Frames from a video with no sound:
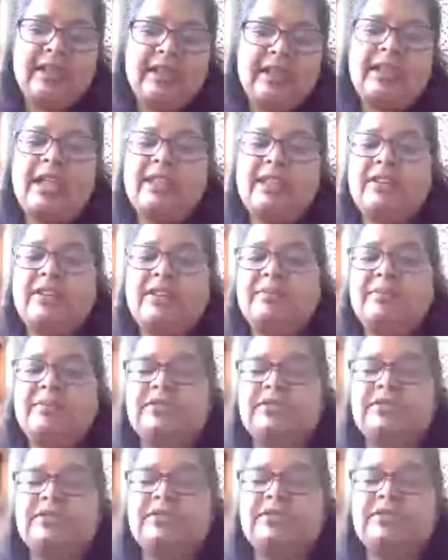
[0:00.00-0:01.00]
In other
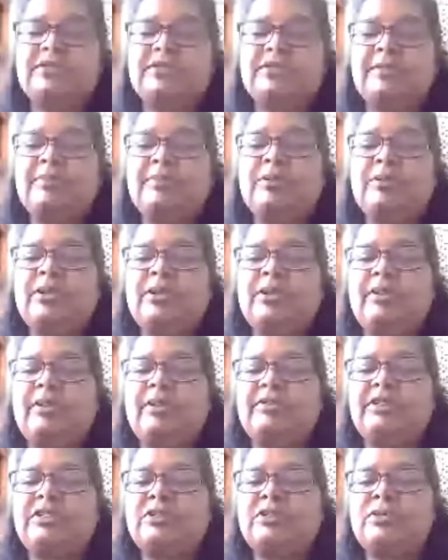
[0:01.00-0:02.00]
communities, the pooling
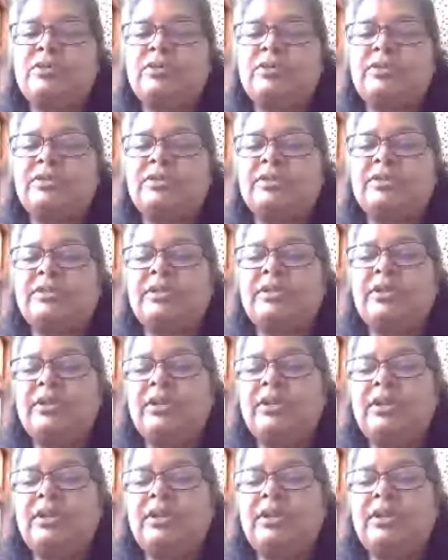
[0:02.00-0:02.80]
of resources